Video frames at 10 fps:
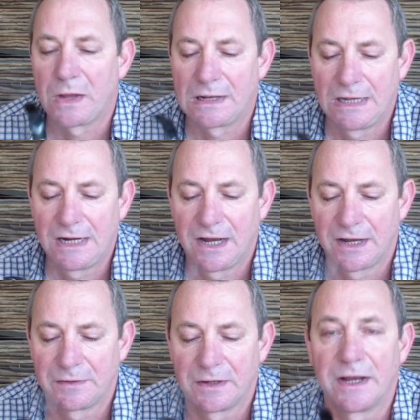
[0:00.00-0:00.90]
Clearly,
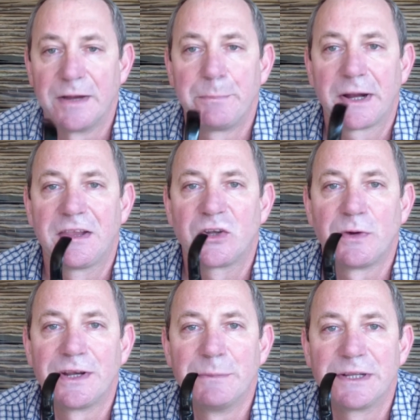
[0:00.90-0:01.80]
I packed this
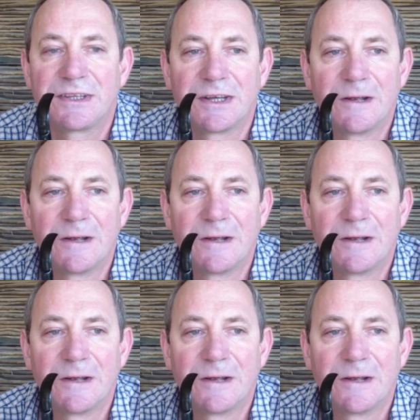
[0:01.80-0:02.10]
one a bit